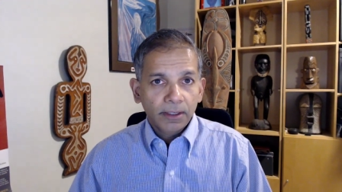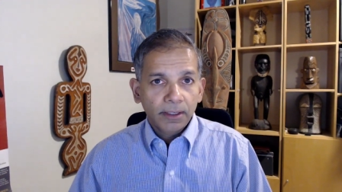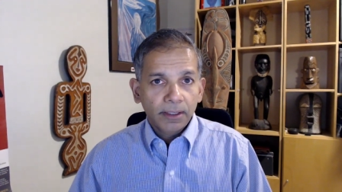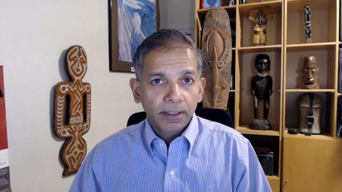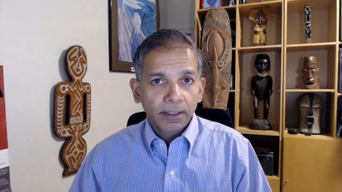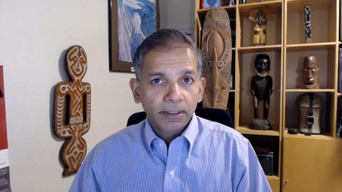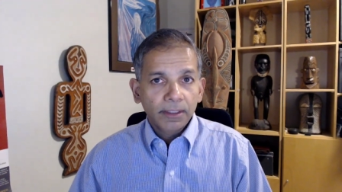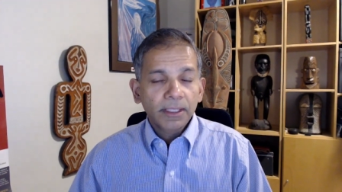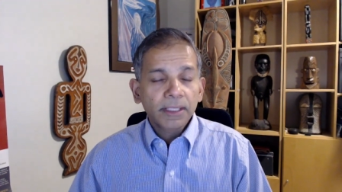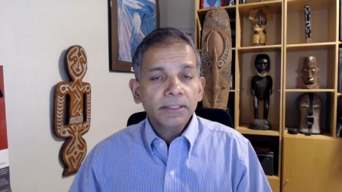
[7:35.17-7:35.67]

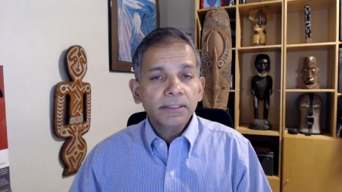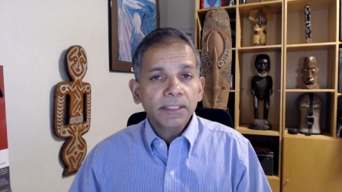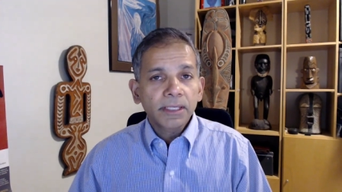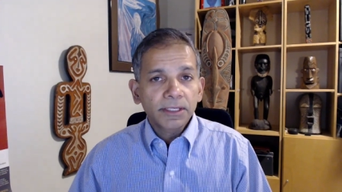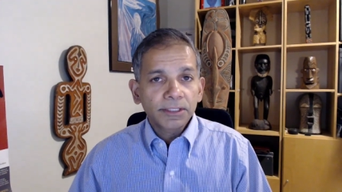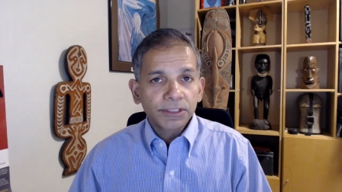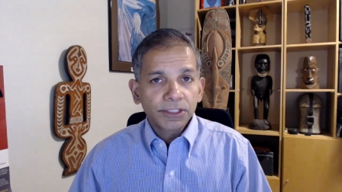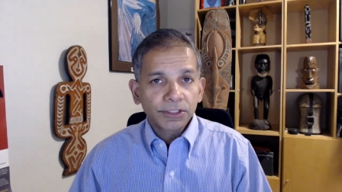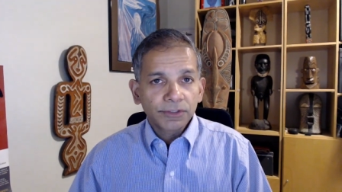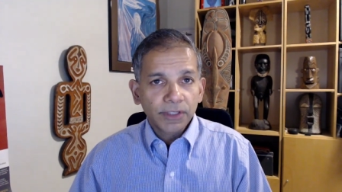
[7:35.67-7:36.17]
Yes,
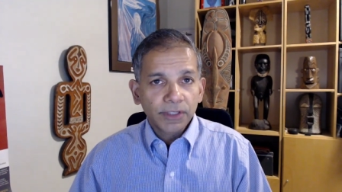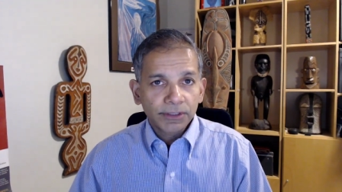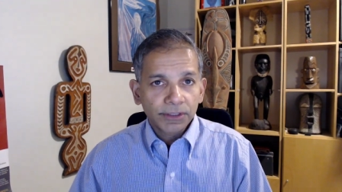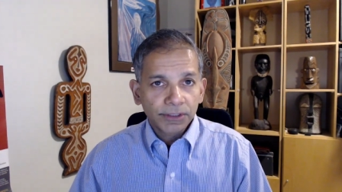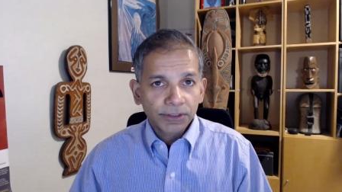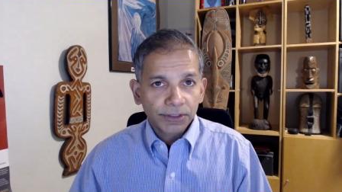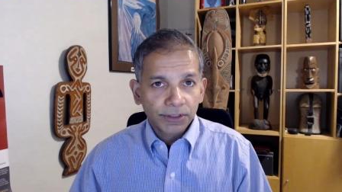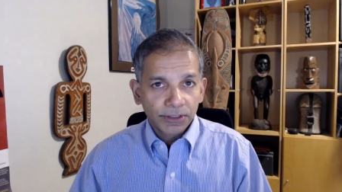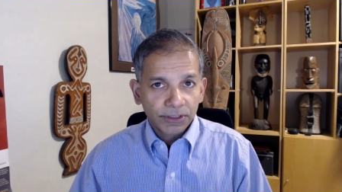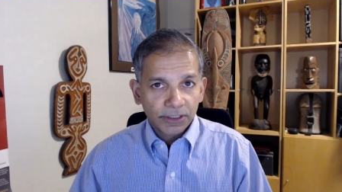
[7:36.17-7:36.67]
energy
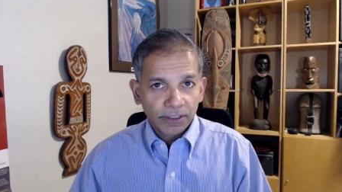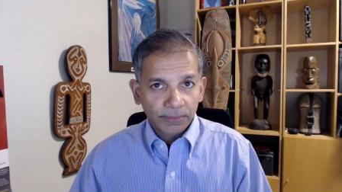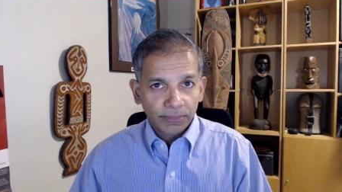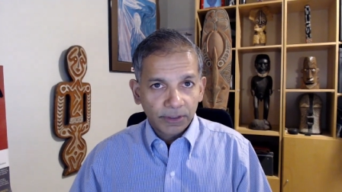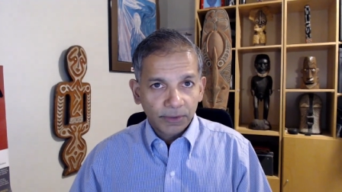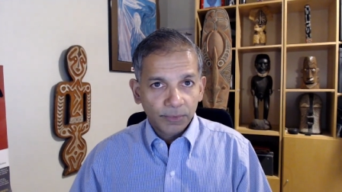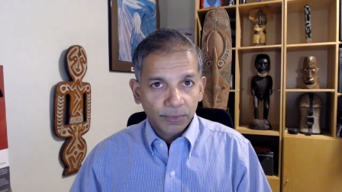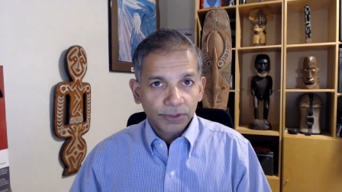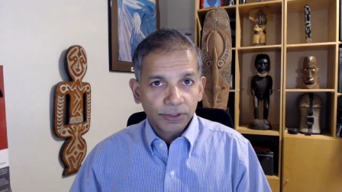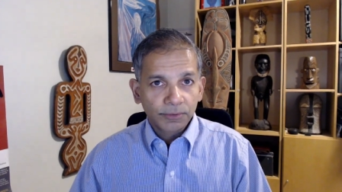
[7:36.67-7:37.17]
transition is
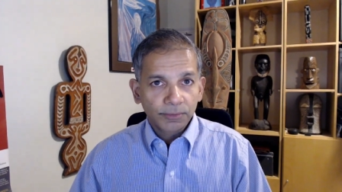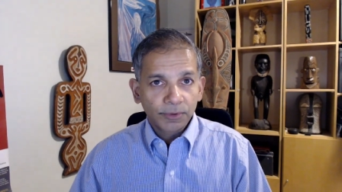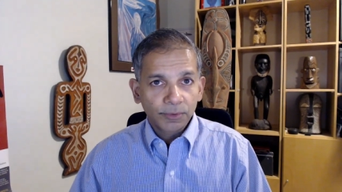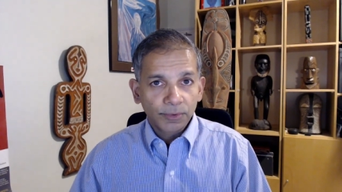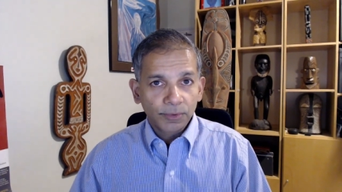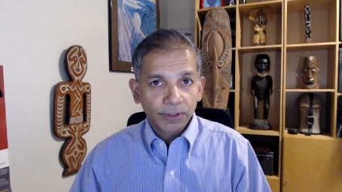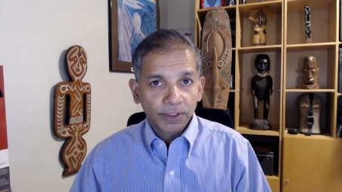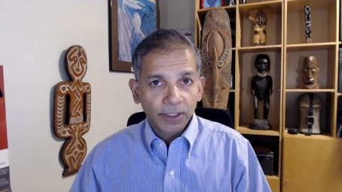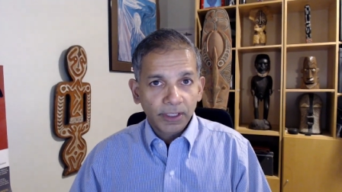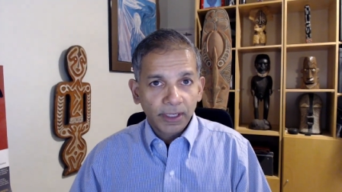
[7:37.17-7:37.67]
something we should be
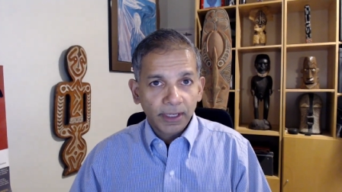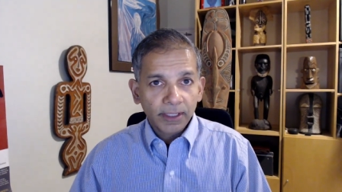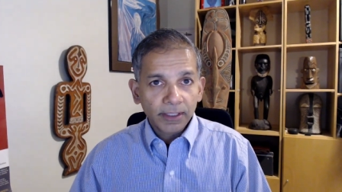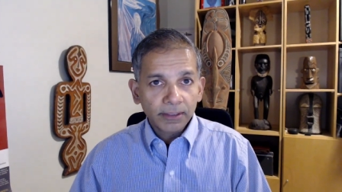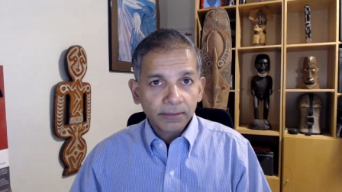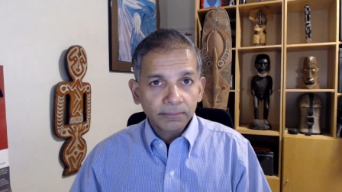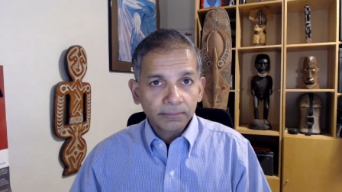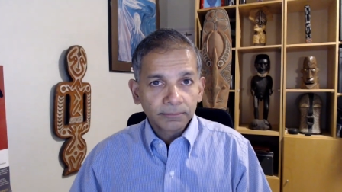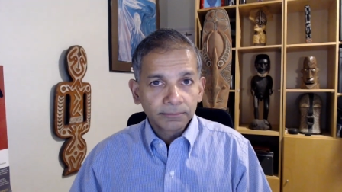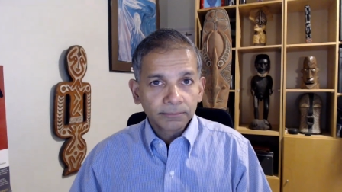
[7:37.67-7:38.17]
working
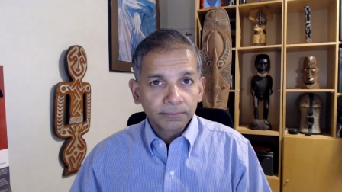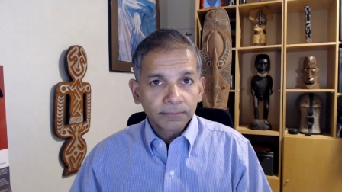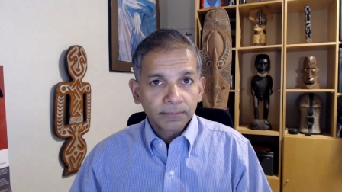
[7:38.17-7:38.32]
at.